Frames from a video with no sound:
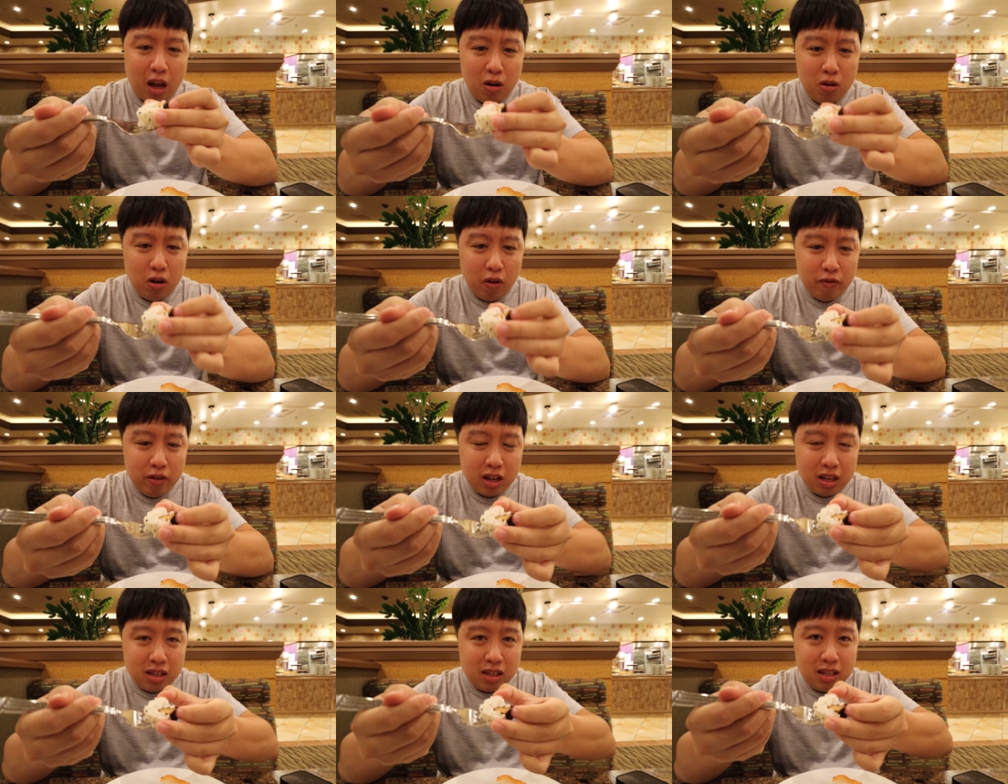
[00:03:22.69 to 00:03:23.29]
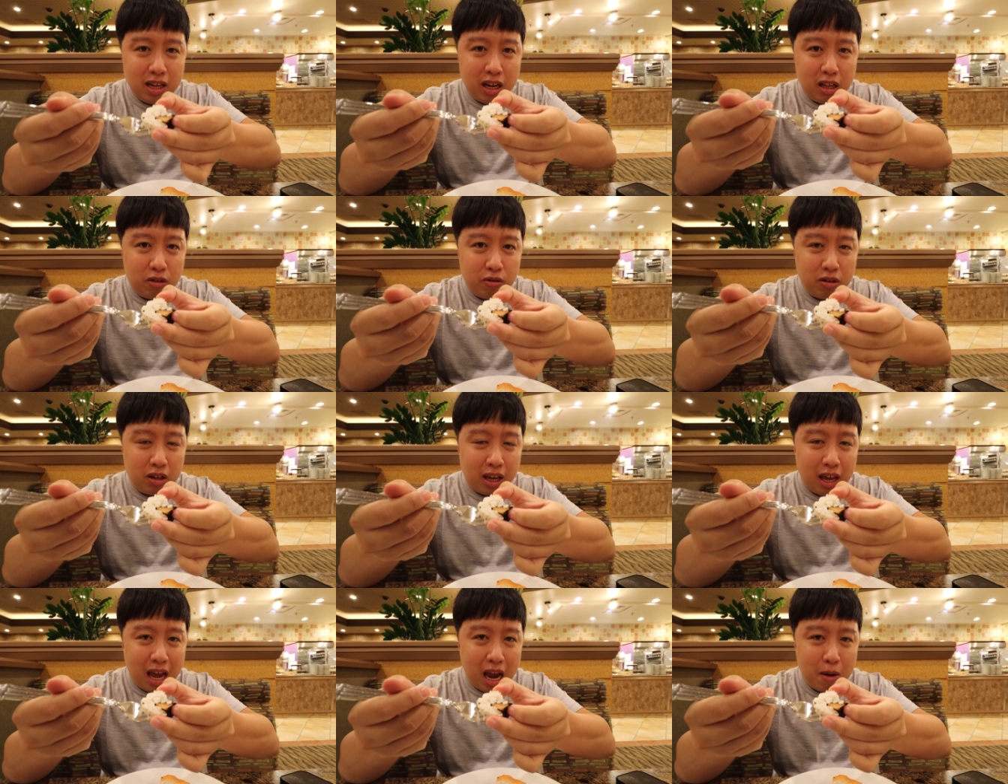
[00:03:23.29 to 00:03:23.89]
I don't know if you can see it through
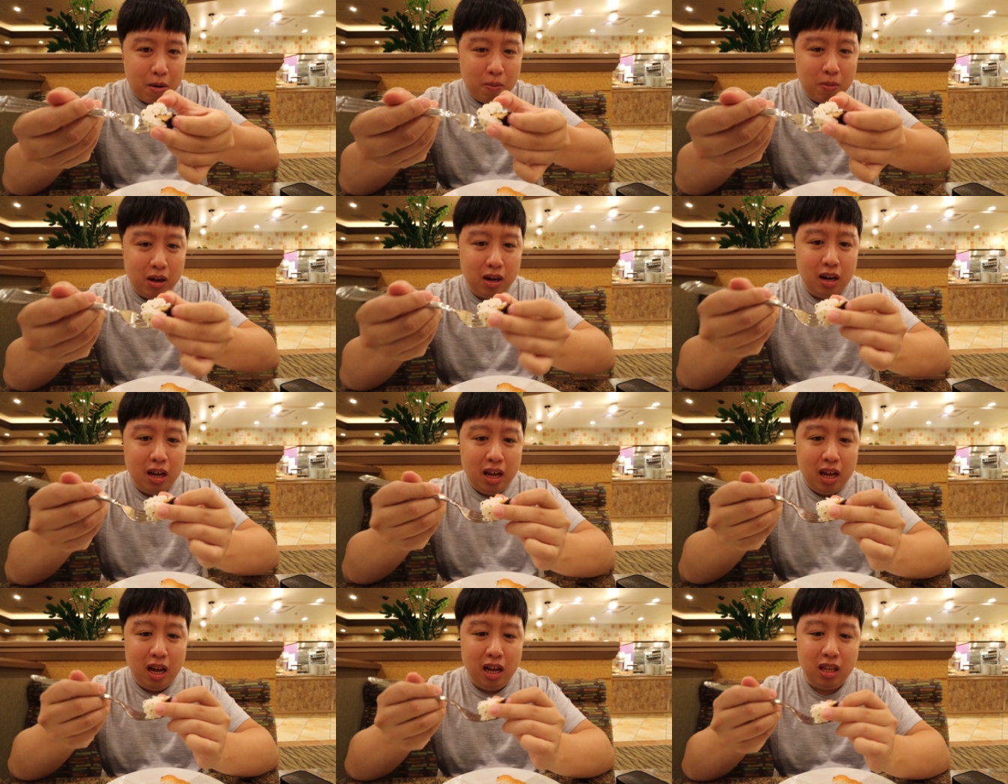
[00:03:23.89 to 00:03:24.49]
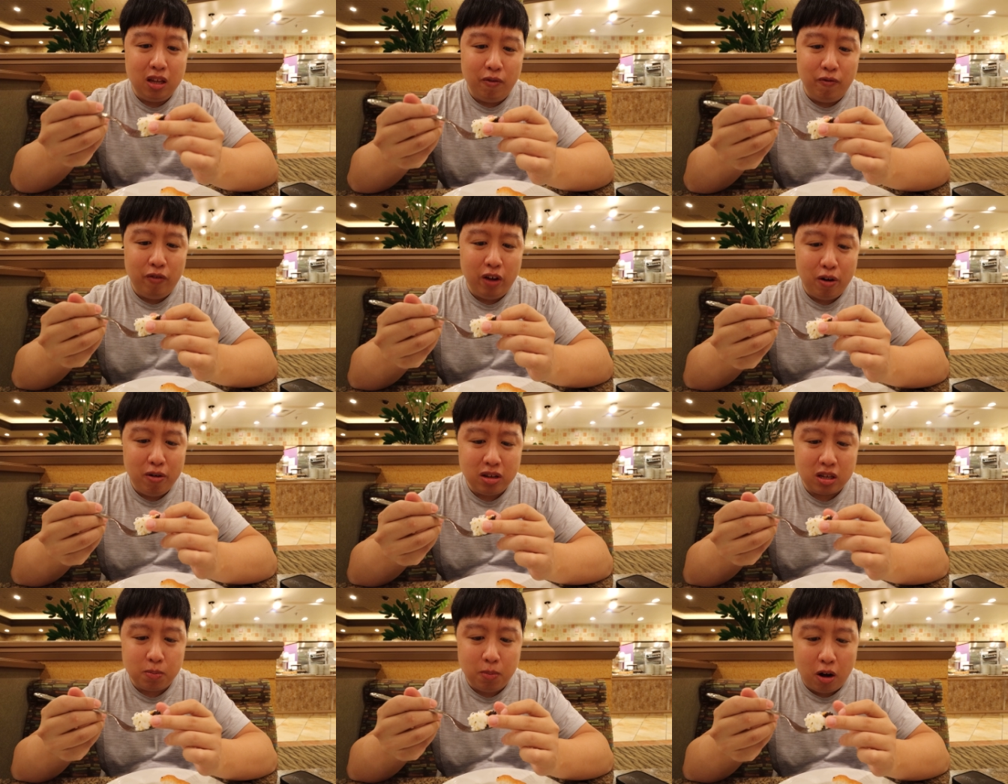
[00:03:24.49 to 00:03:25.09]
the camera, but it's a
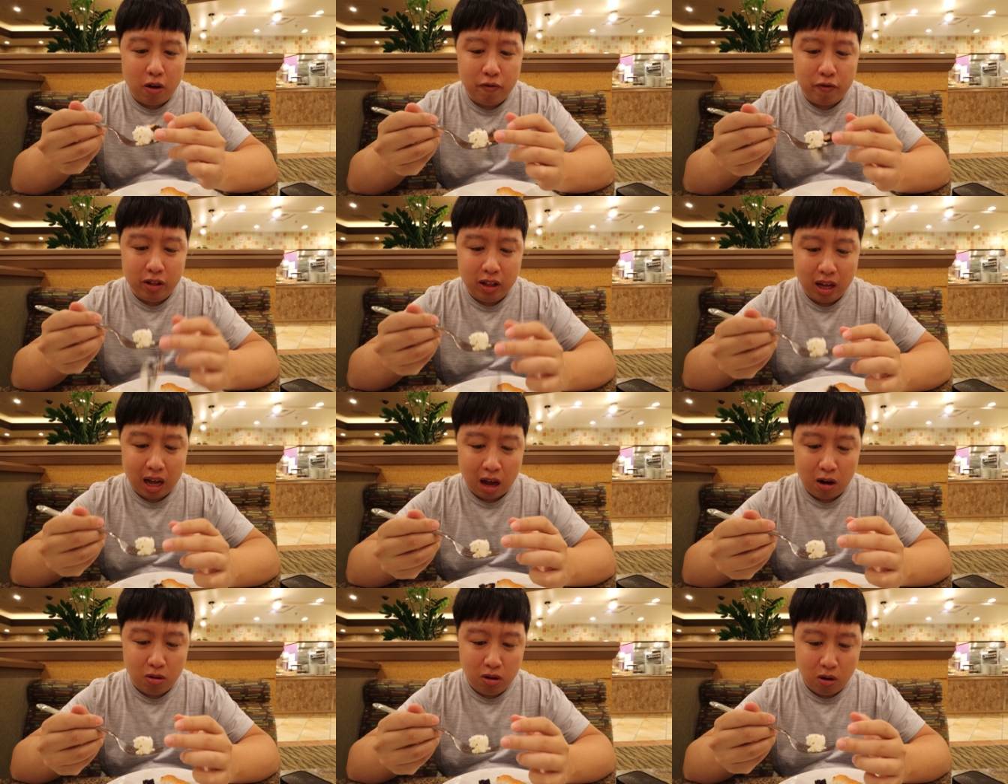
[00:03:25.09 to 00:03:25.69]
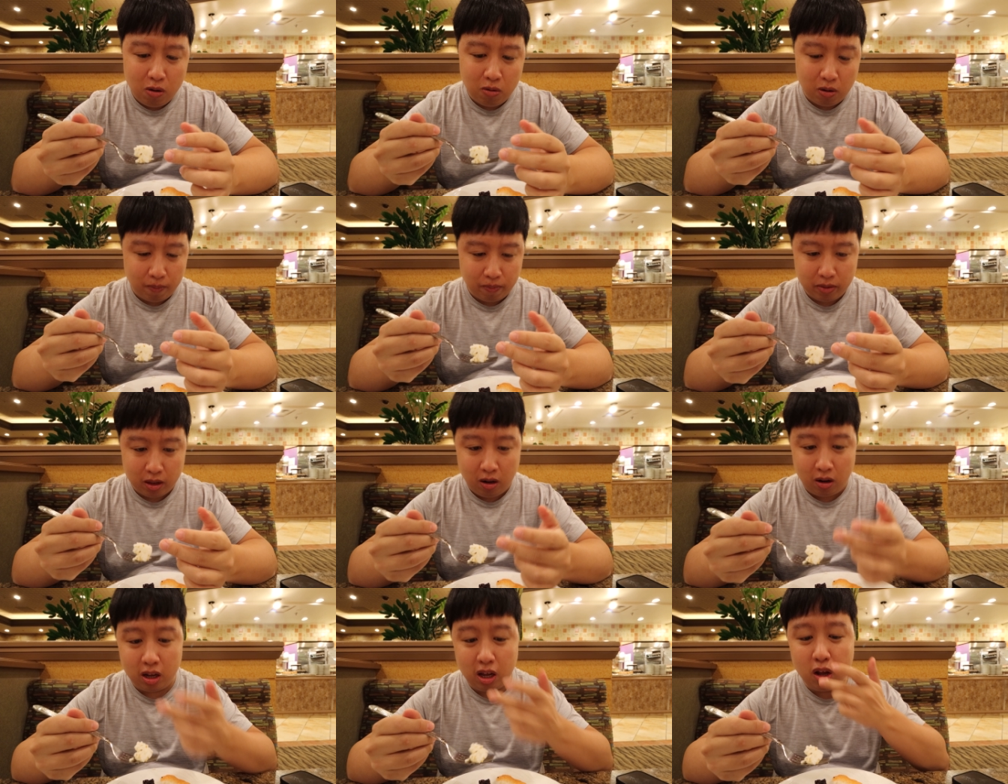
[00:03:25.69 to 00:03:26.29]
very small filling. I don't know,
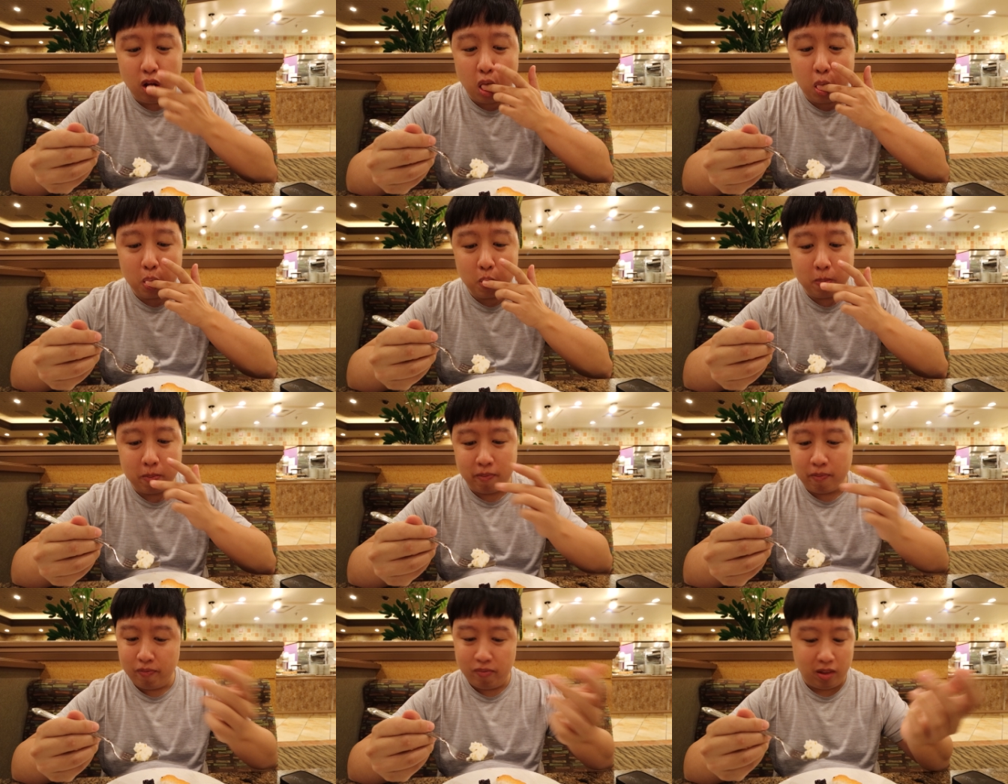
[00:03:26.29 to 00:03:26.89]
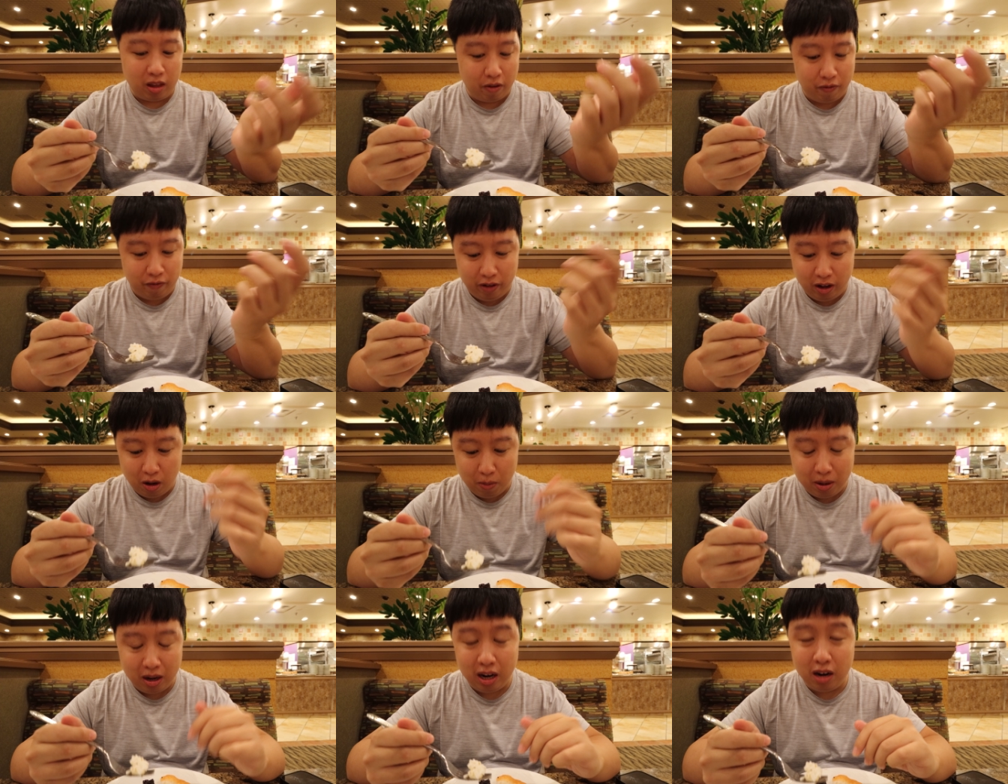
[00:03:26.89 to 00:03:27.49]
okay, it
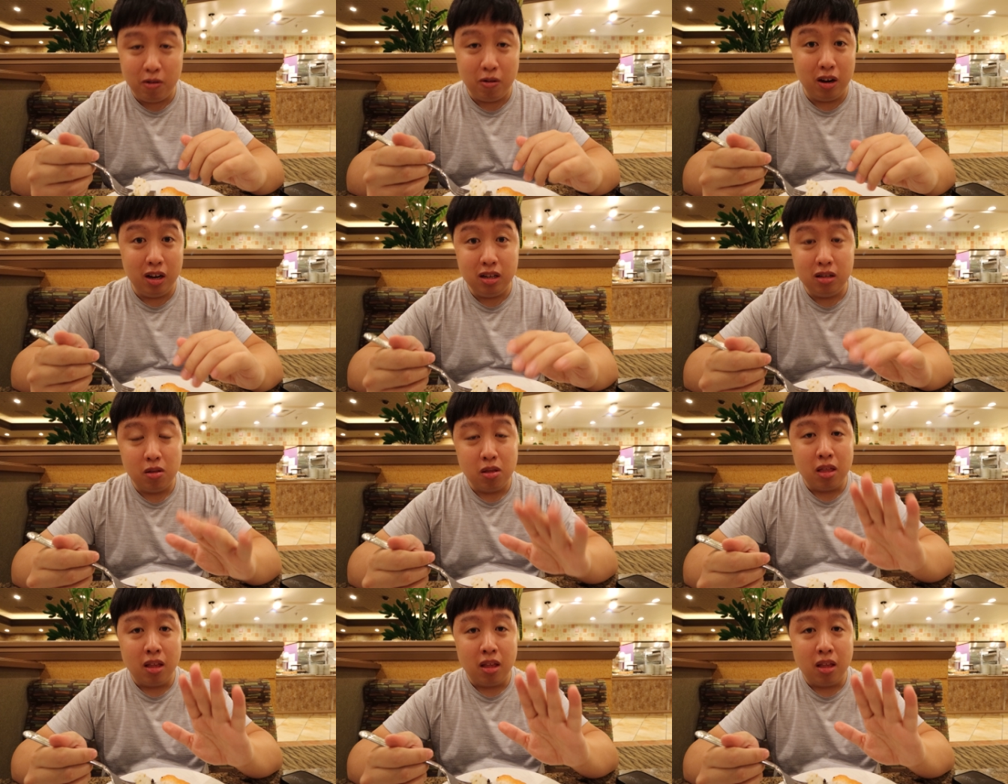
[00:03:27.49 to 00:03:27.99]
fell, but anyway,